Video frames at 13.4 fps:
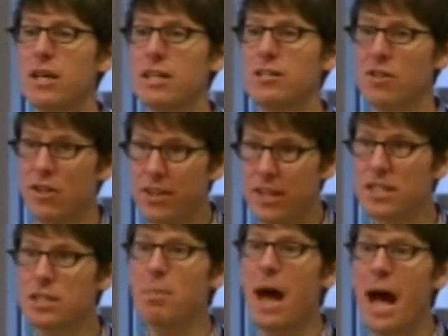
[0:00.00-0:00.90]
is
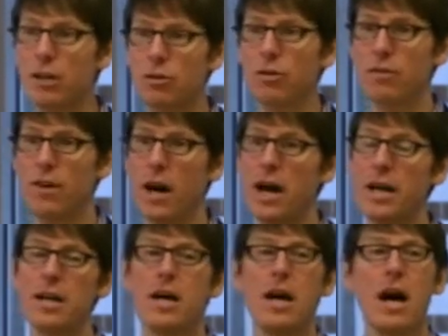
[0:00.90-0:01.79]
this
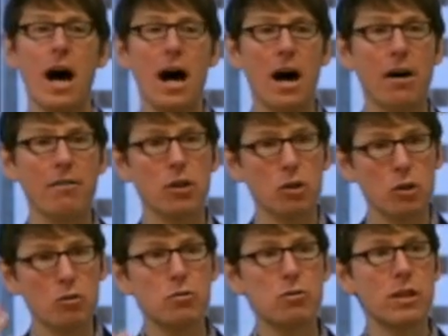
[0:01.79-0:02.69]
petrified
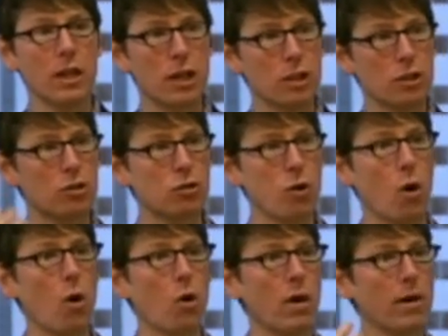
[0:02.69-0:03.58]
of losing
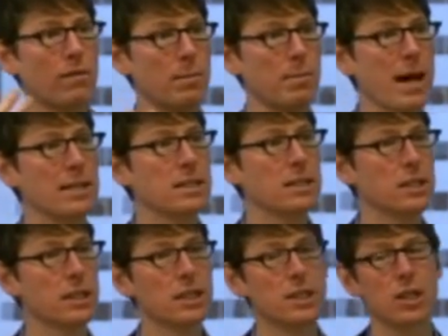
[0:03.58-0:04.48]
control of the
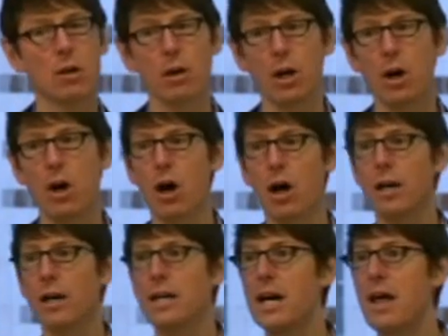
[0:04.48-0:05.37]
messaging that's going on.
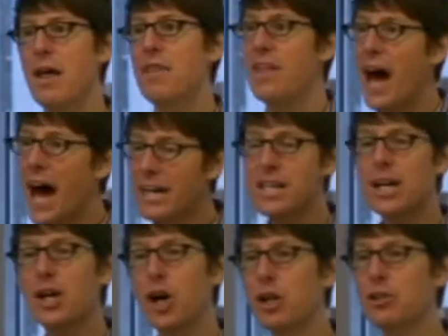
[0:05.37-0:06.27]
That is
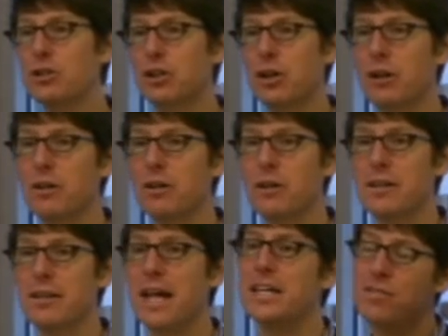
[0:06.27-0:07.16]
a culture
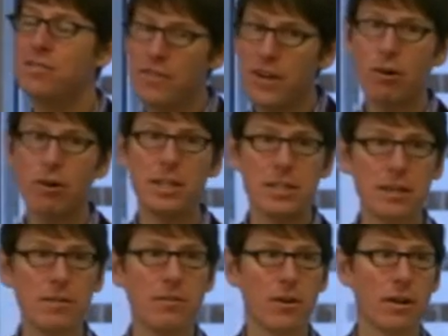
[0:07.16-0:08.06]
that is very
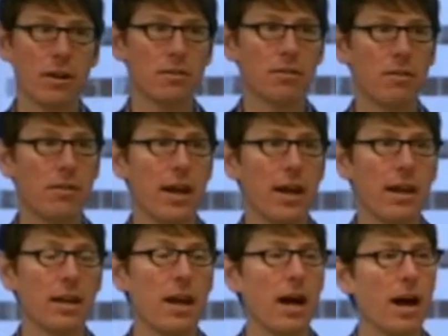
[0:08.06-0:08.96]
different
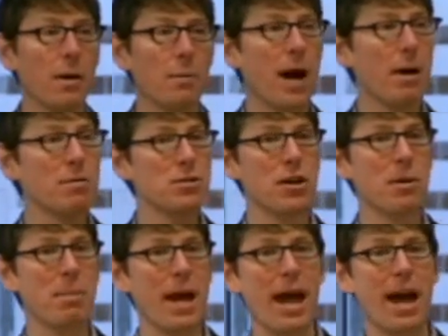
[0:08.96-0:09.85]
than um, I was on
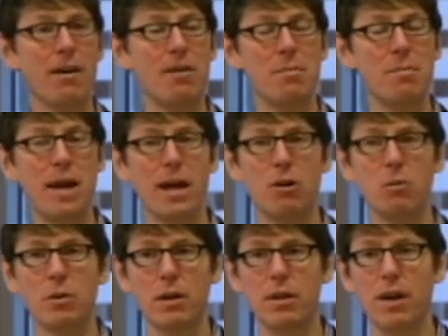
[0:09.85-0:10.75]
a pa
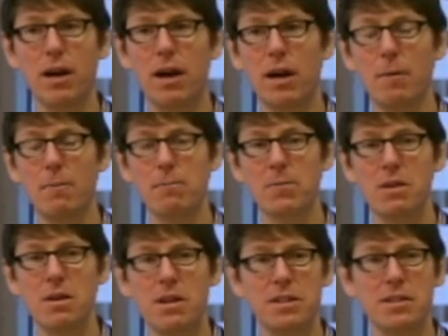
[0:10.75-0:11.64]
panel with um,
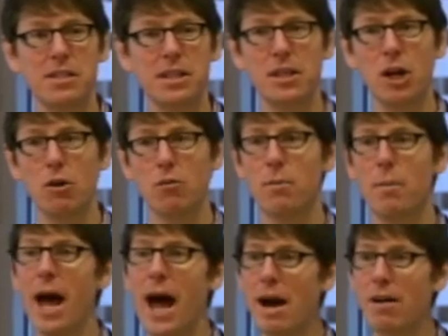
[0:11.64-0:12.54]
the CEO from
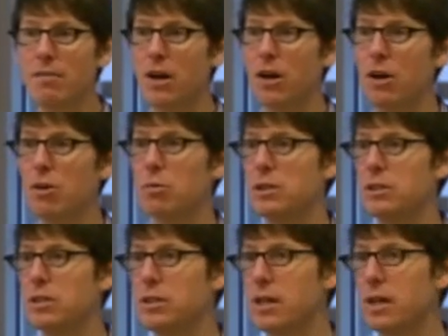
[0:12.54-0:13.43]
Avvo,
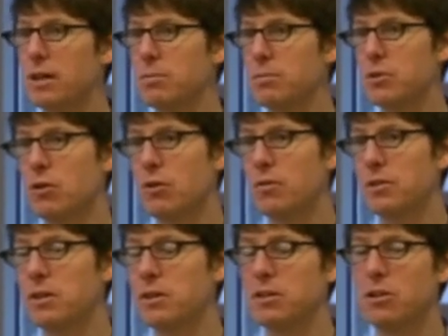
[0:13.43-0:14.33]
which is a sort
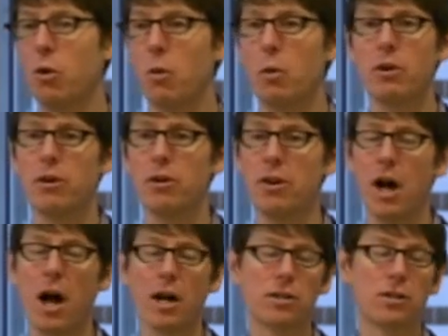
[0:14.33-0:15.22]
of lawyer and
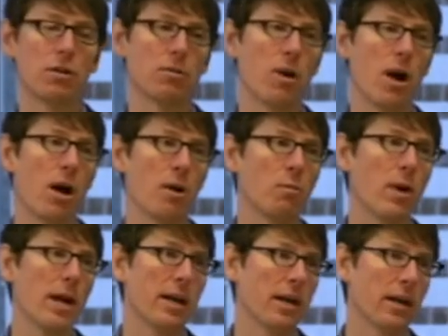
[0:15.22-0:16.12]
doctor uh,
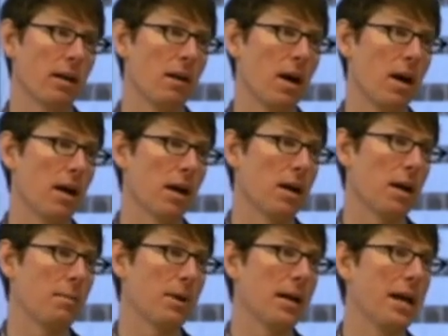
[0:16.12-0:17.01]
rating uh,
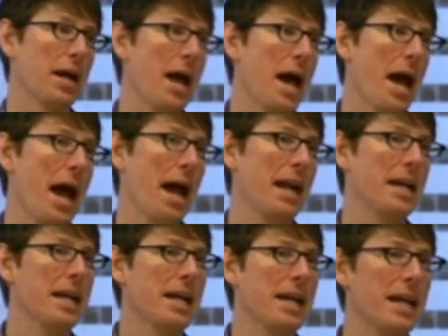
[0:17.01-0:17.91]
company,
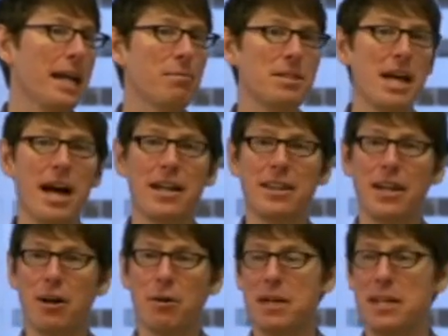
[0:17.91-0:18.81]
and he was out
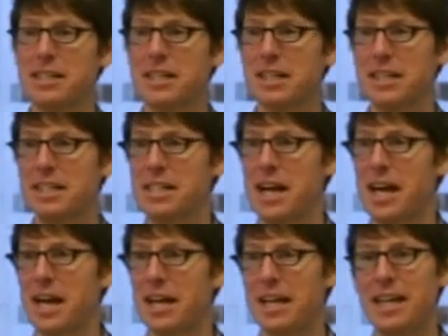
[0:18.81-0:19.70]
there basically
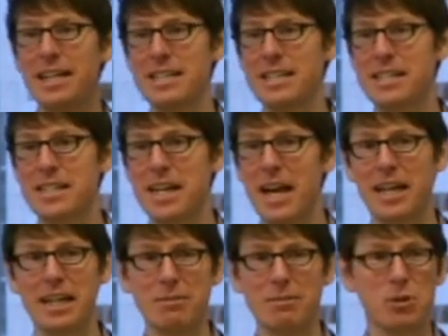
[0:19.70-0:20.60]
saying he didn't see
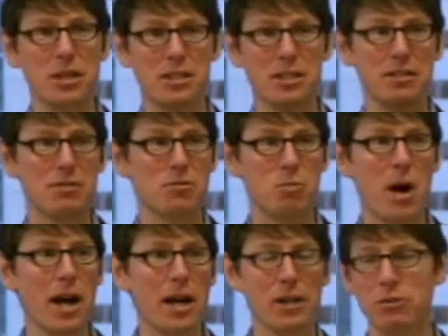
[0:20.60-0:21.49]
any reasons
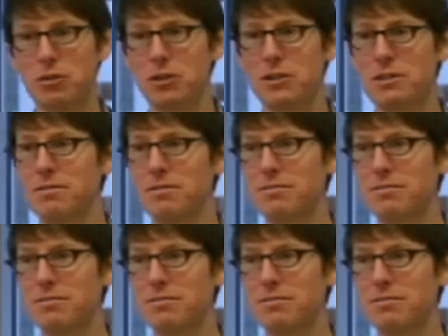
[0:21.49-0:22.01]
why you shouldn't